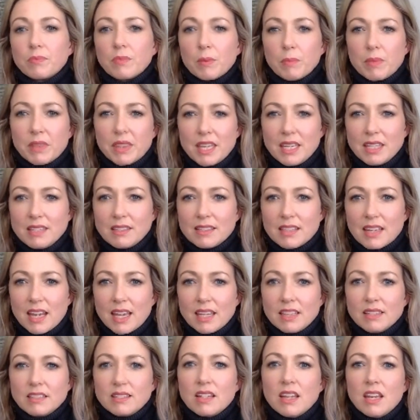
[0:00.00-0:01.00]
These
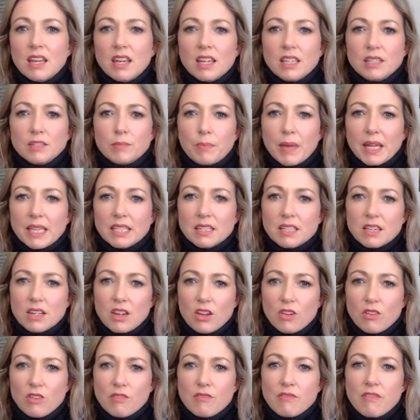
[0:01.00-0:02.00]
days, it's better
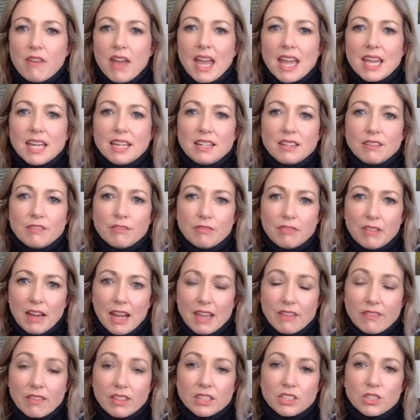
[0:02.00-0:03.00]
known for aiding
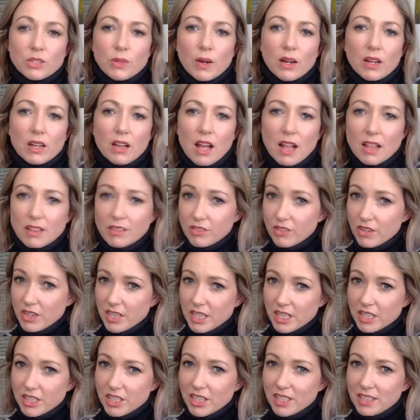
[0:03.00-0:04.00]
flavour to our culinary
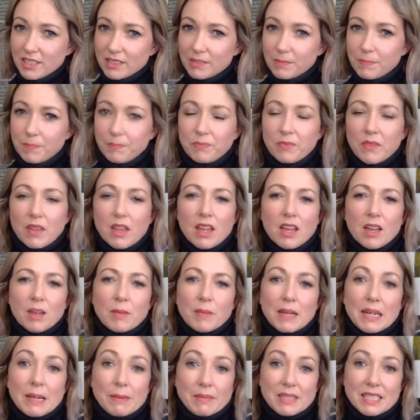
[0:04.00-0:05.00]
dishes. But
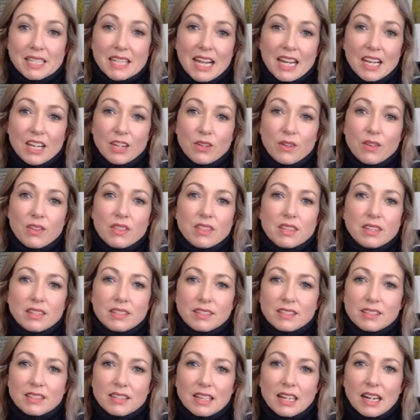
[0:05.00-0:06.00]
let me tell you, this
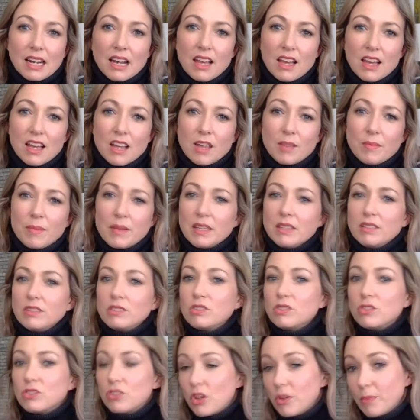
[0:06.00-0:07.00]
little herb is
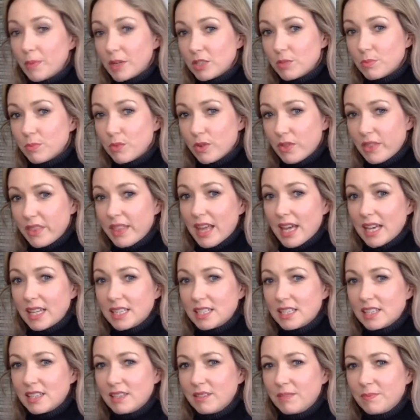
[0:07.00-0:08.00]
so much more than that.
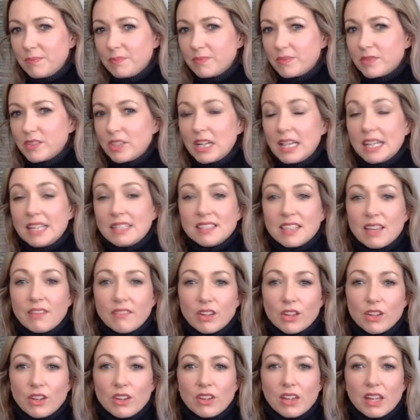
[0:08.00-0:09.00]
So let's have a
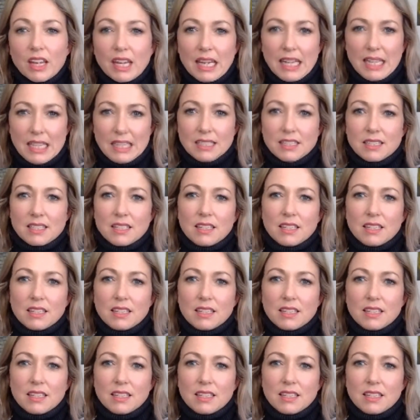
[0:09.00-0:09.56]
look at